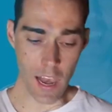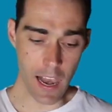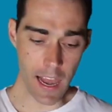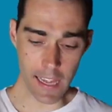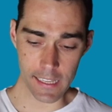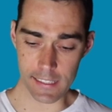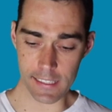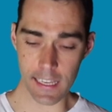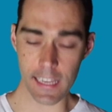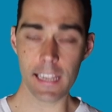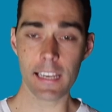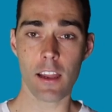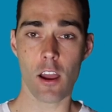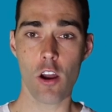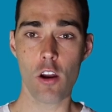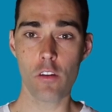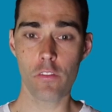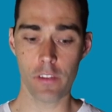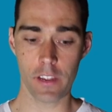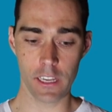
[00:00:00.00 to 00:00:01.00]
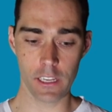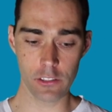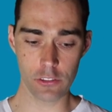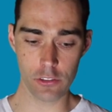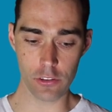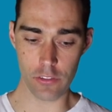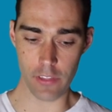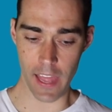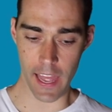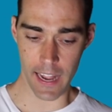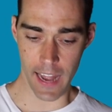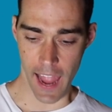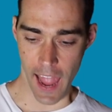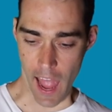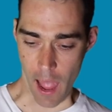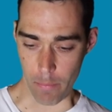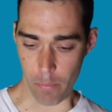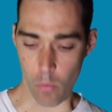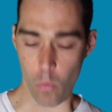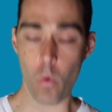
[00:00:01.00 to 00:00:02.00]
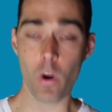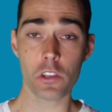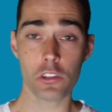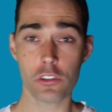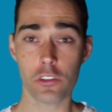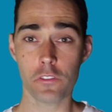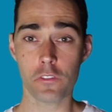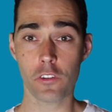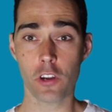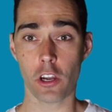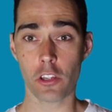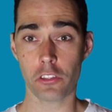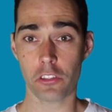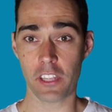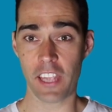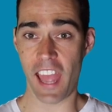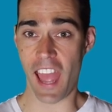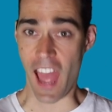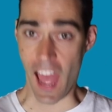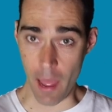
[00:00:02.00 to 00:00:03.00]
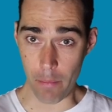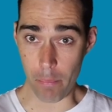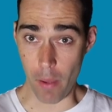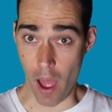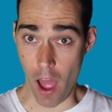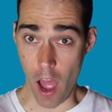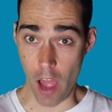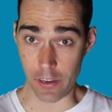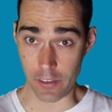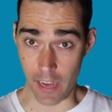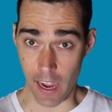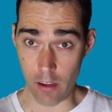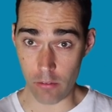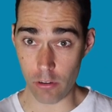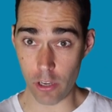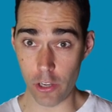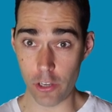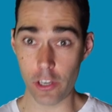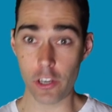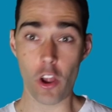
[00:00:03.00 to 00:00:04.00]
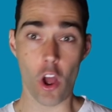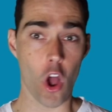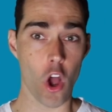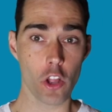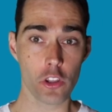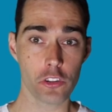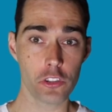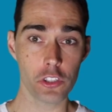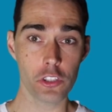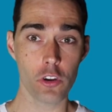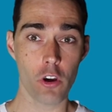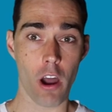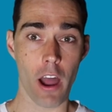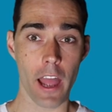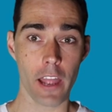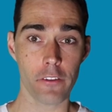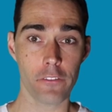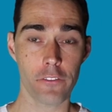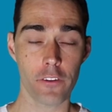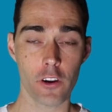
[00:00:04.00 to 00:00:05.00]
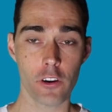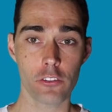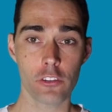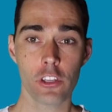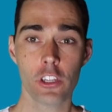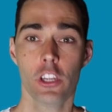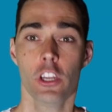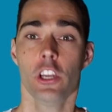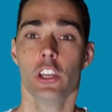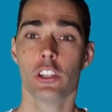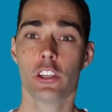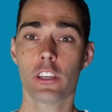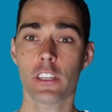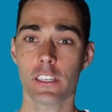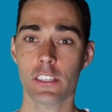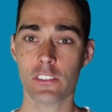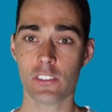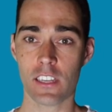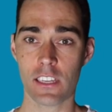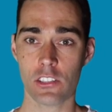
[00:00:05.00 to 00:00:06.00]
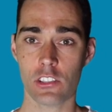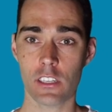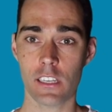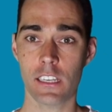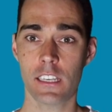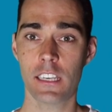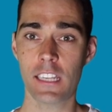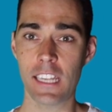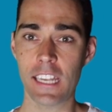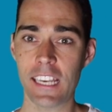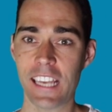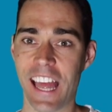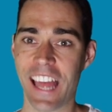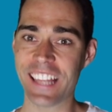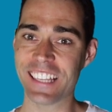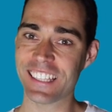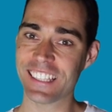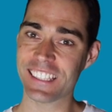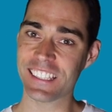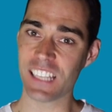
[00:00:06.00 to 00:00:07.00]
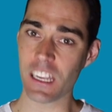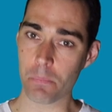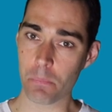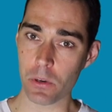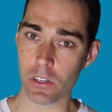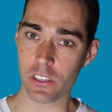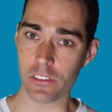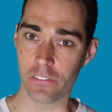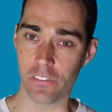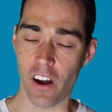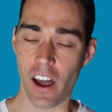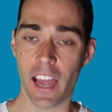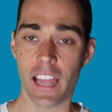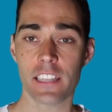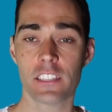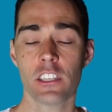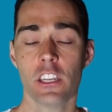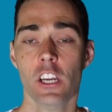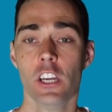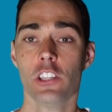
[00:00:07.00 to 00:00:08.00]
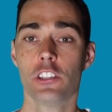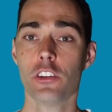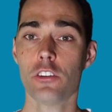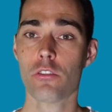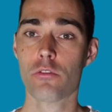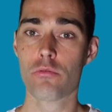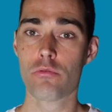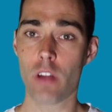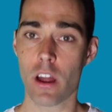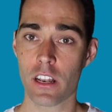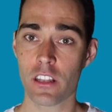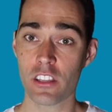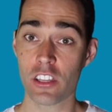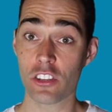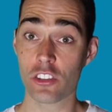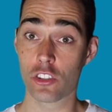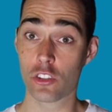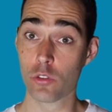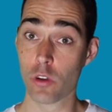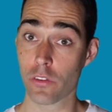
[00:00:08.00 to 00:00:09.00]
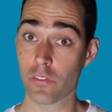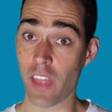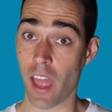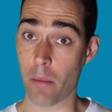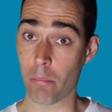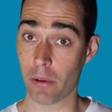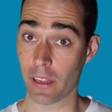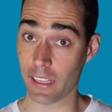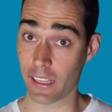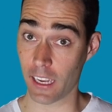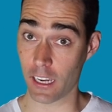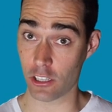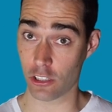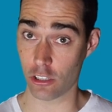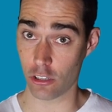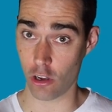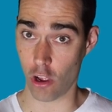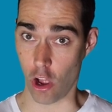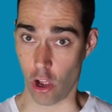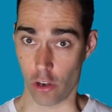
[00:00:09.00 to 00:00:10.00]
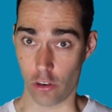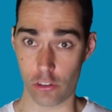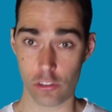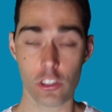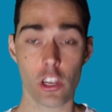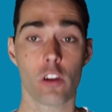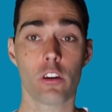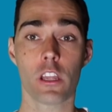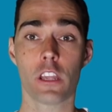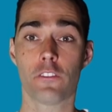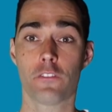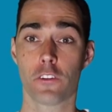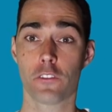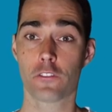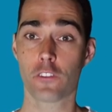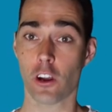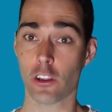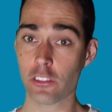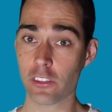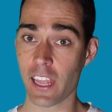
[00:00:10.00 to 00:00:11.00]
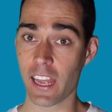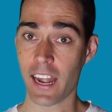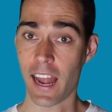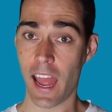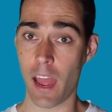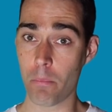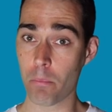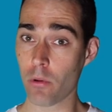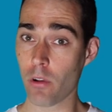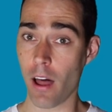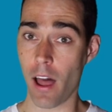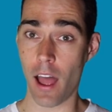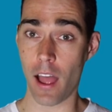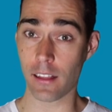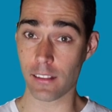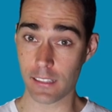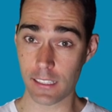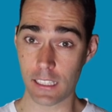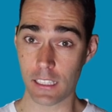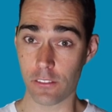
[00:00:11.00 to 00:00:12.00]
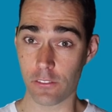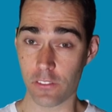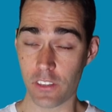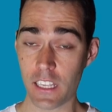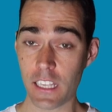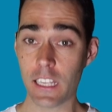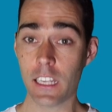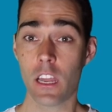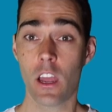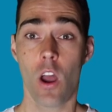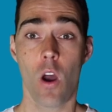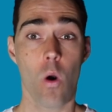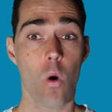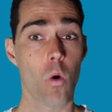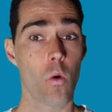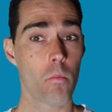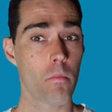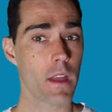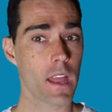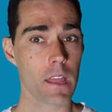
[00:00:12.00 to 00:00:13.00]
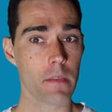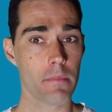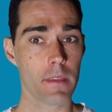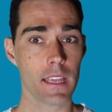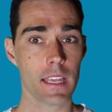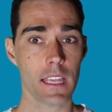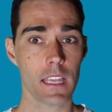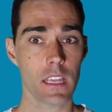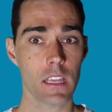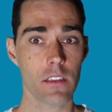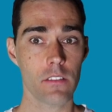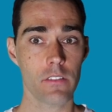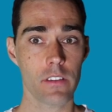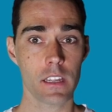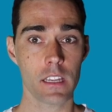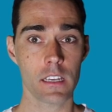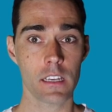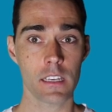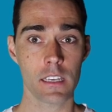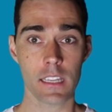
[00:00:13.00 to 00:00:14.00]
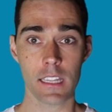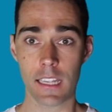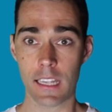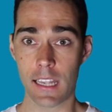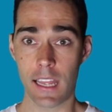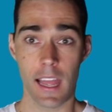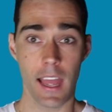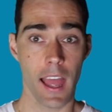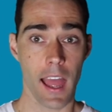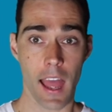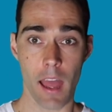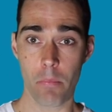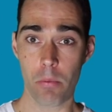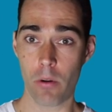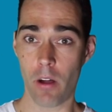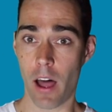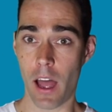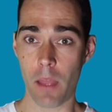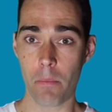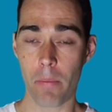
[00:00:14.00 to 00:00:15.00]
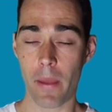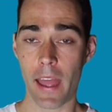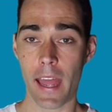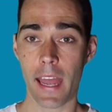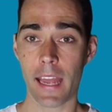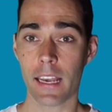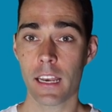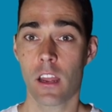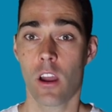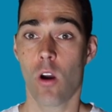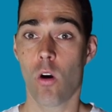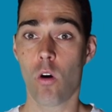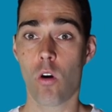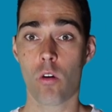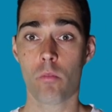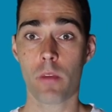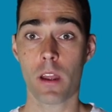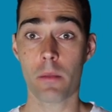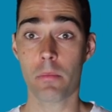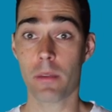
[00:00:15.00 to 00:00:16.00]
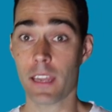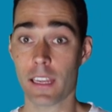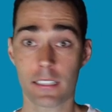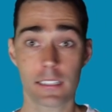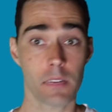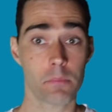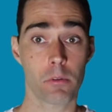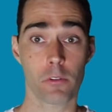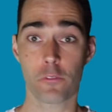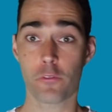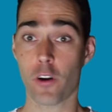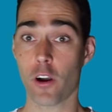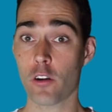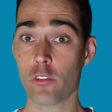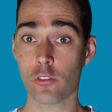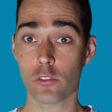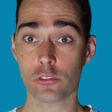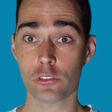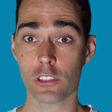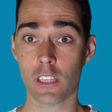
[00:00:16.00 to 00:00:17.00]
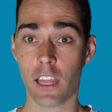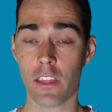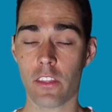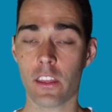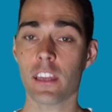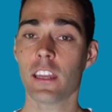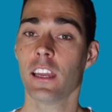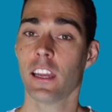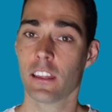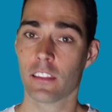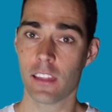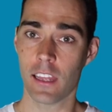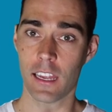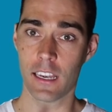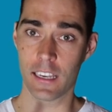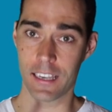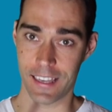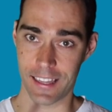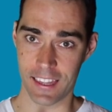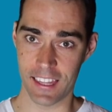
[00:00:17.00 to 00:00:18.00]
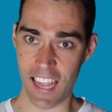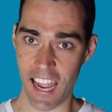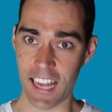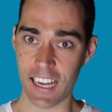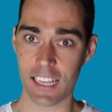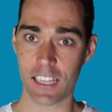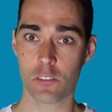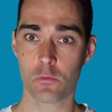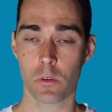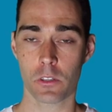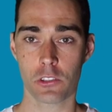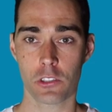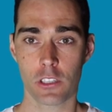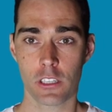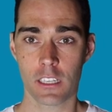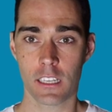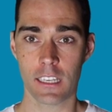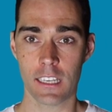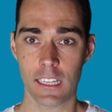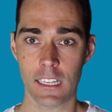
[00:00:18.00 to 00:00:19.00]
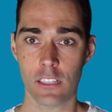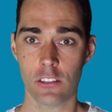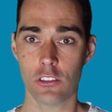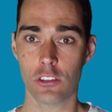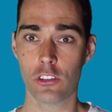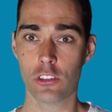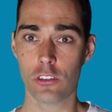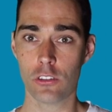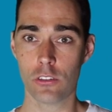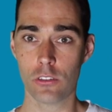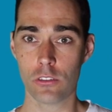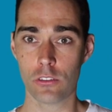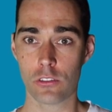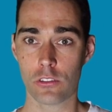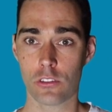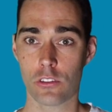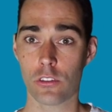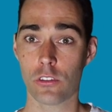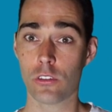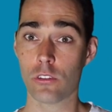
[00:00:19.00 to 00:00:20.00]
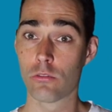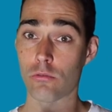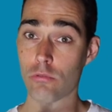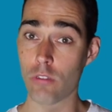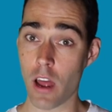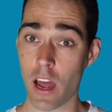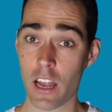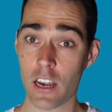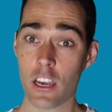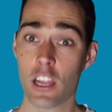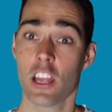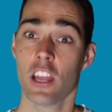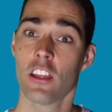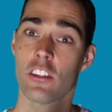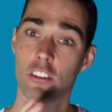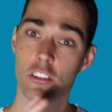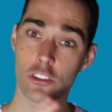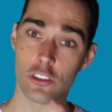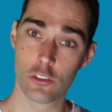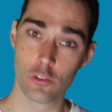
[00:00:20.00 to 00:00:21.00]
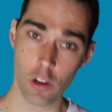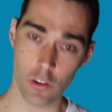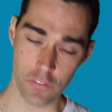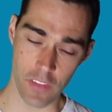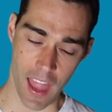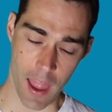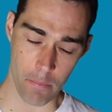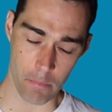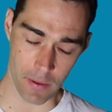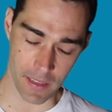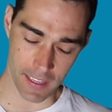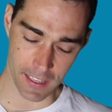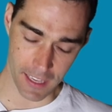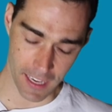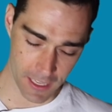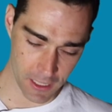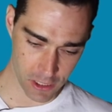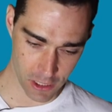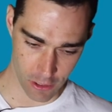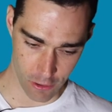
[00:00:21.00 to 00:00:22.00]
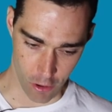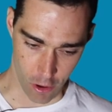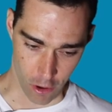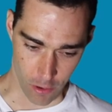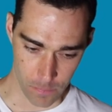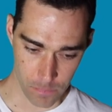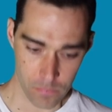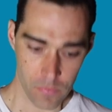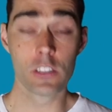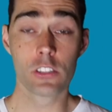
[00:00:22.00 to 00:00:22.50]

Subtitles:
Let's head over into that app. Once you've got the app downloaded onto your iPhone, you're going to essentially need a separate device to run the Zwift application on. So if you've got that Apple TV or maybe even the Apple iPad or maybe a separate phone altogether, then that is what you're going to need to use to run the Zwift application on.